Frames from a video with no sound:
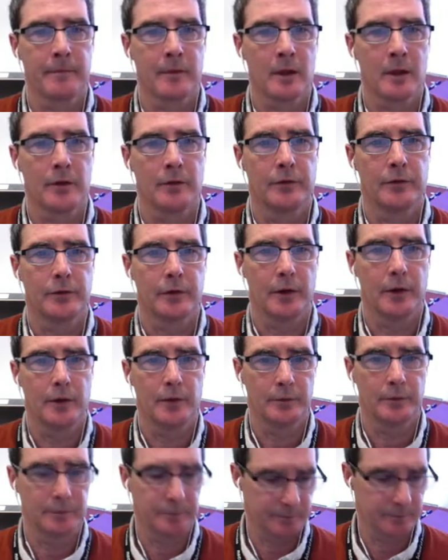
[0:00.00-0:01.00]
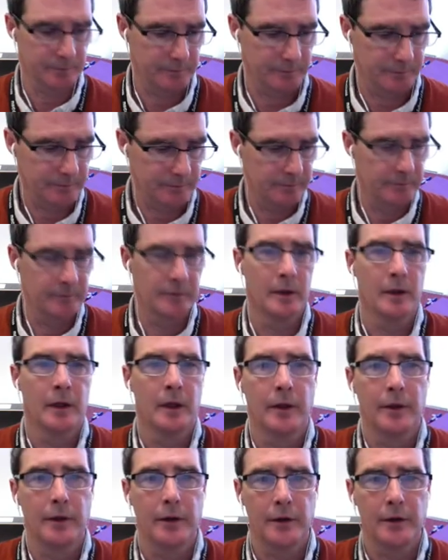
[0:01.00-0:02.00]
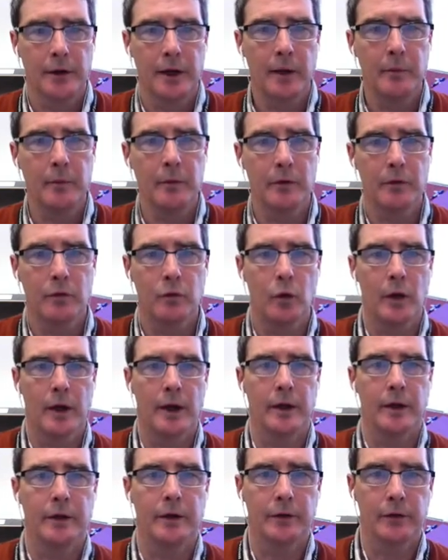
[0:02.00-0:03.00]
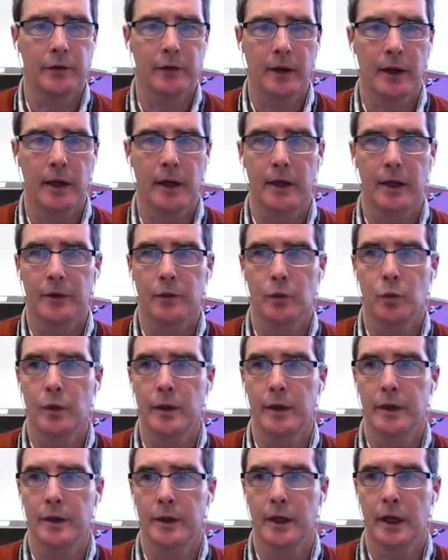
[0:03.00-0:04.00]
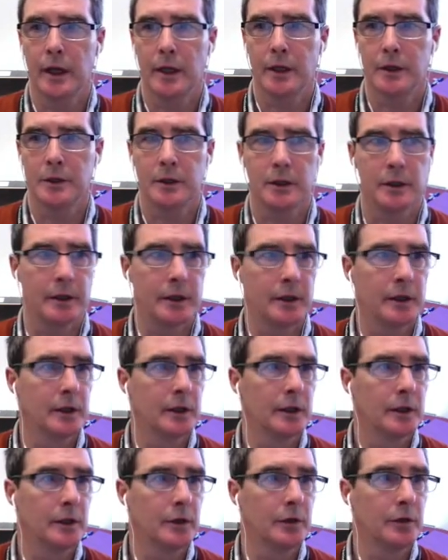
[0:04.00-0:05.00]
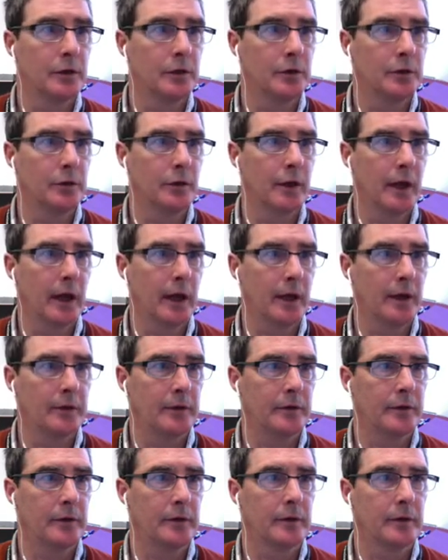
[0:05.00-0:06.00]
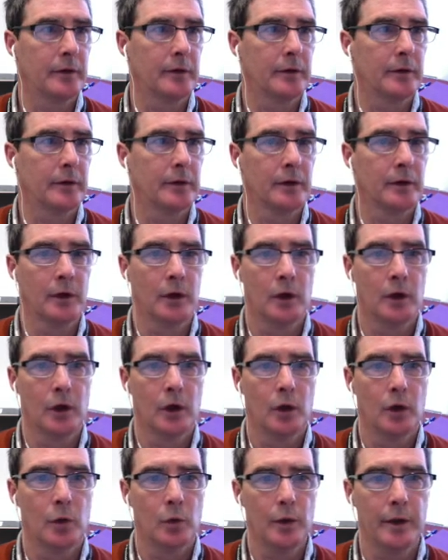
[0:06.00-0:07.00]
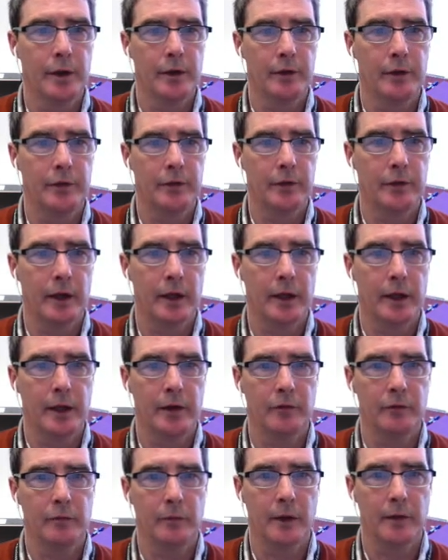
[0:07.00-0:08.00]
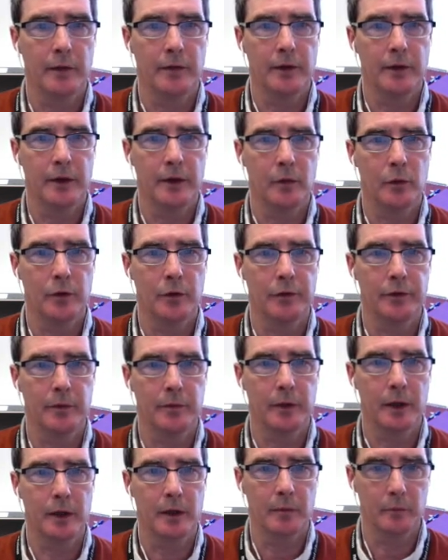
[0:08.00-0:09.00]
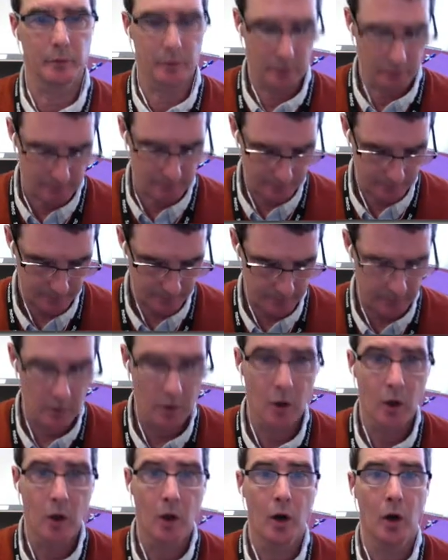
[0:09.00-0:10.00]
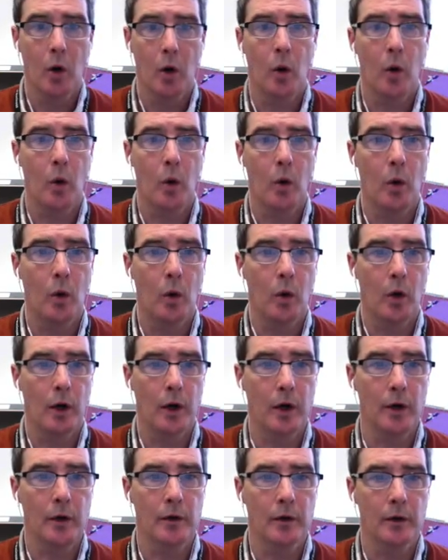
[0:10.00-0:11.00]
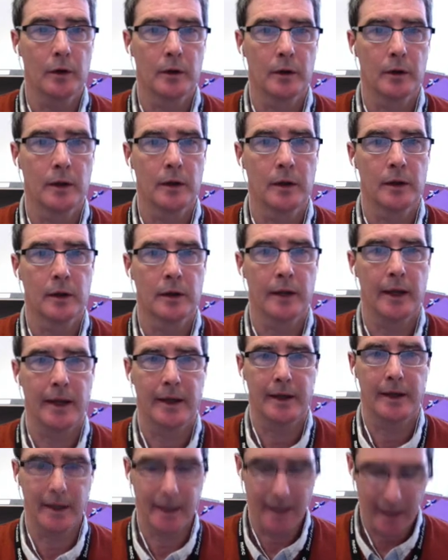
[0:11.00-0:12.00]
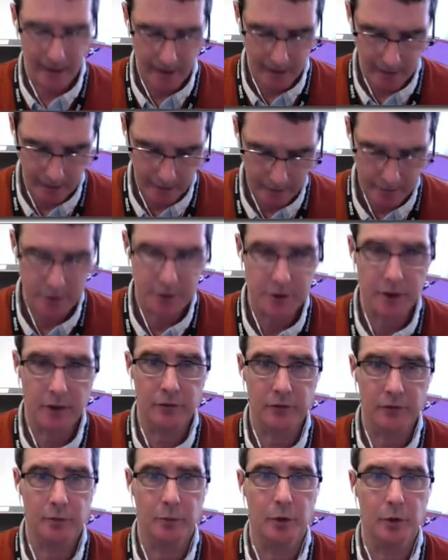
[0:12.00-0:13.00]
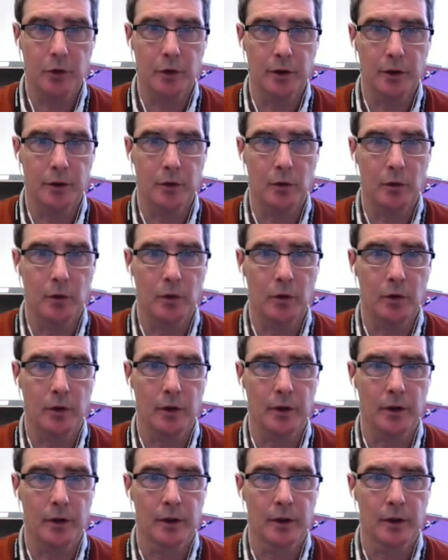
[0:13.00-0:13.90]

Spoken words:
So there are a number of ways that we can actually do that. We could say if month equals September, or, and I can't just put or